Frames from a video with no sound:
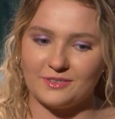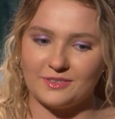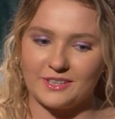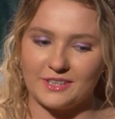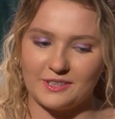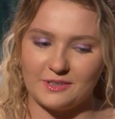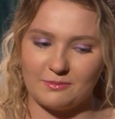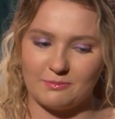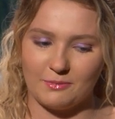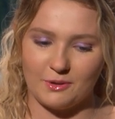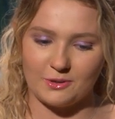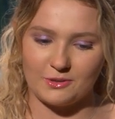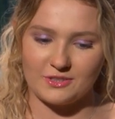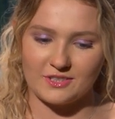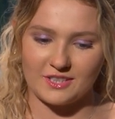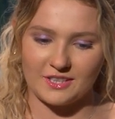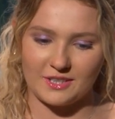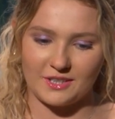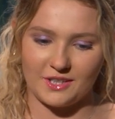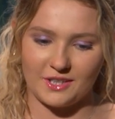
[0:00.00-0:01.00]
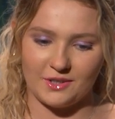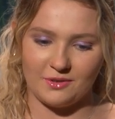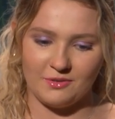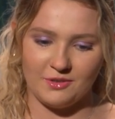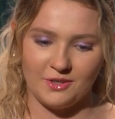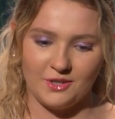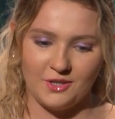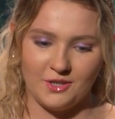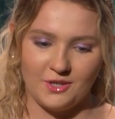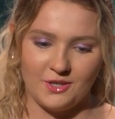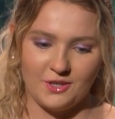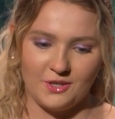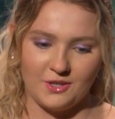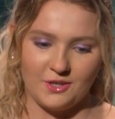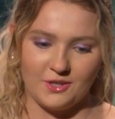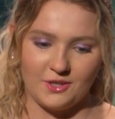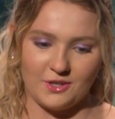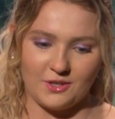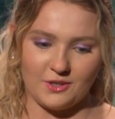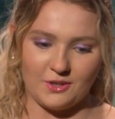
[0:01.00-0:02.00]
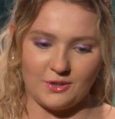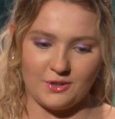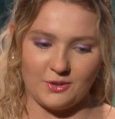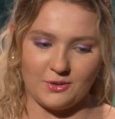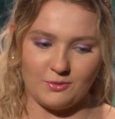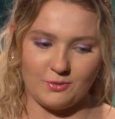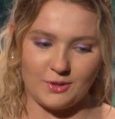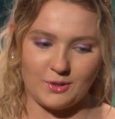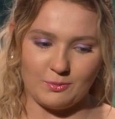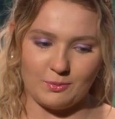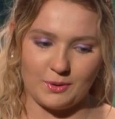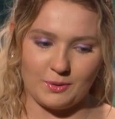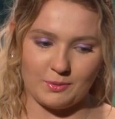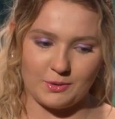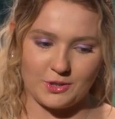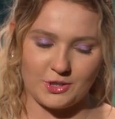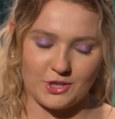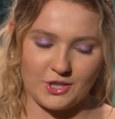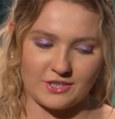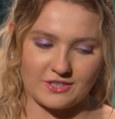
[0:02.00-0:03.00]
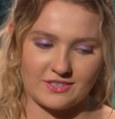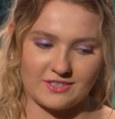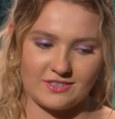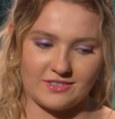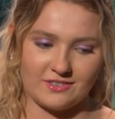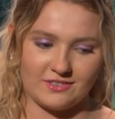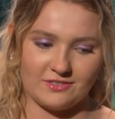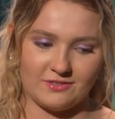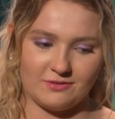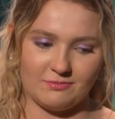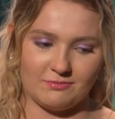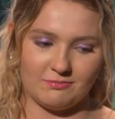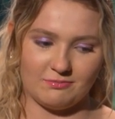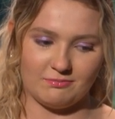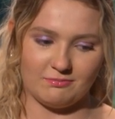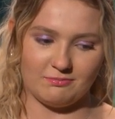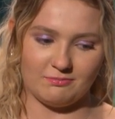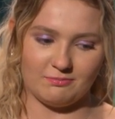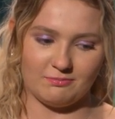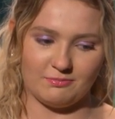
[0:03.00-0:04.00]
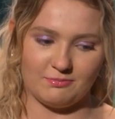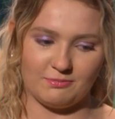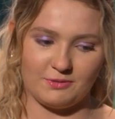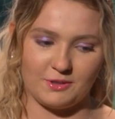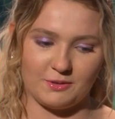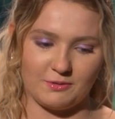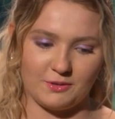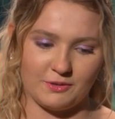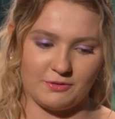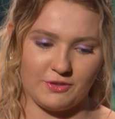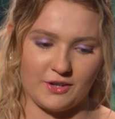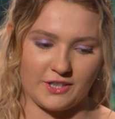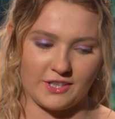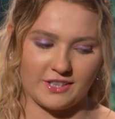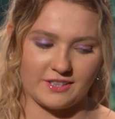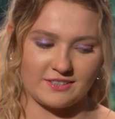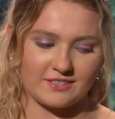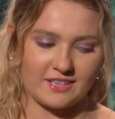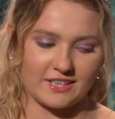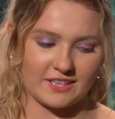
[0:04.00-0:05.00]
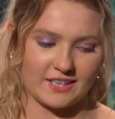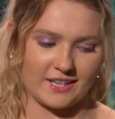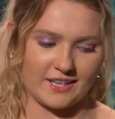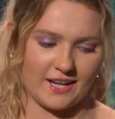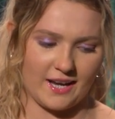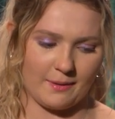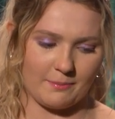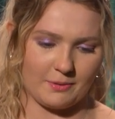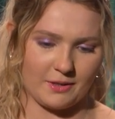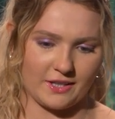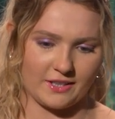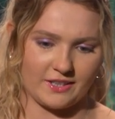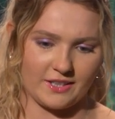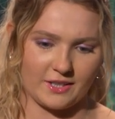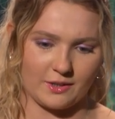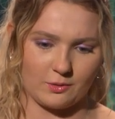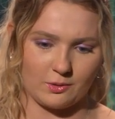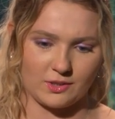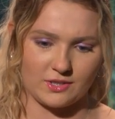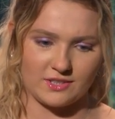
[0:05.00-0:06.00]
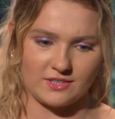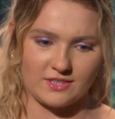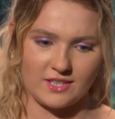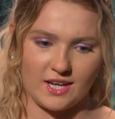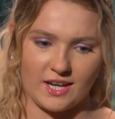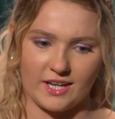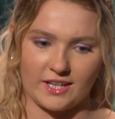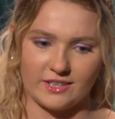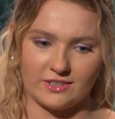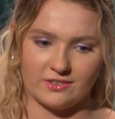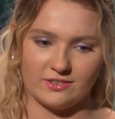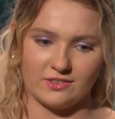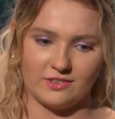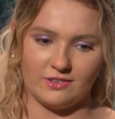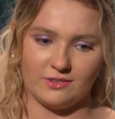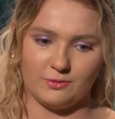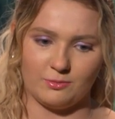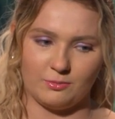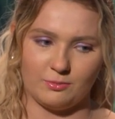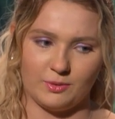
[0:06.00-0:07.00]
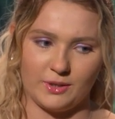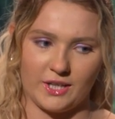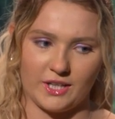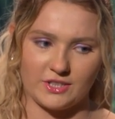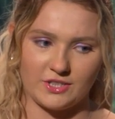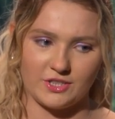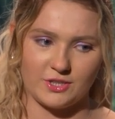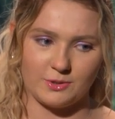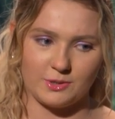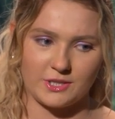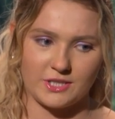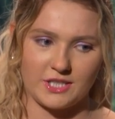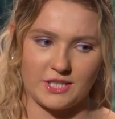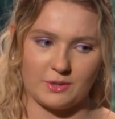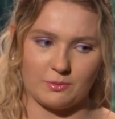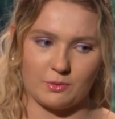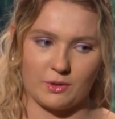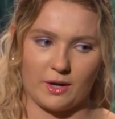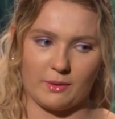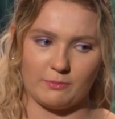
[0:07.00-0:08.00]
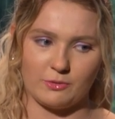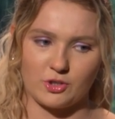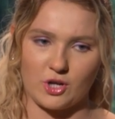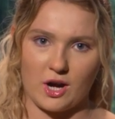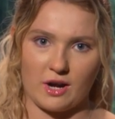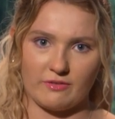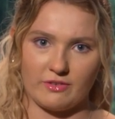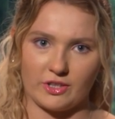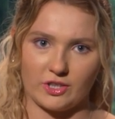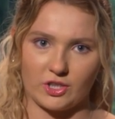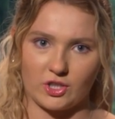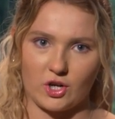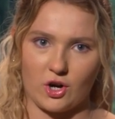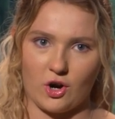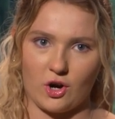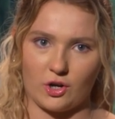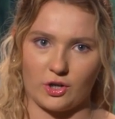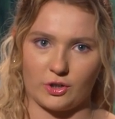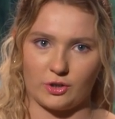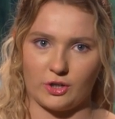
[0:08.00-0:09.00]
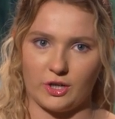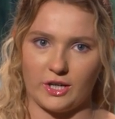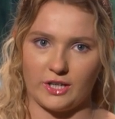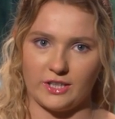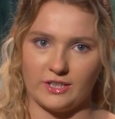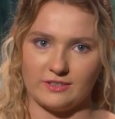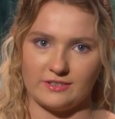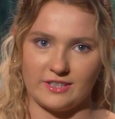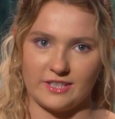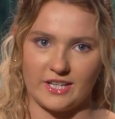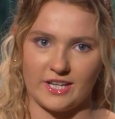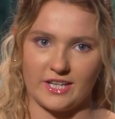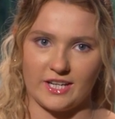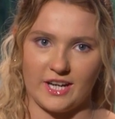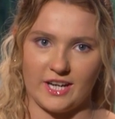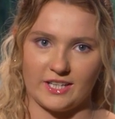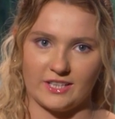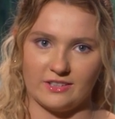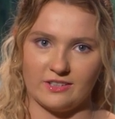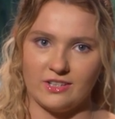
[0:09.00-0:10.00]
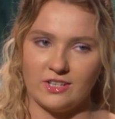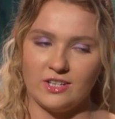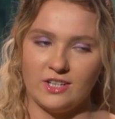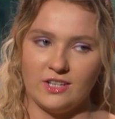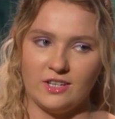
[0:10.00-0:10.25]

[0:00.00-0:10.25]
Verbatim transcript: think mostly we, we were just the, the funniest thing that happened. I think was that we had to do a scene where I'm driving the car and he's in it. And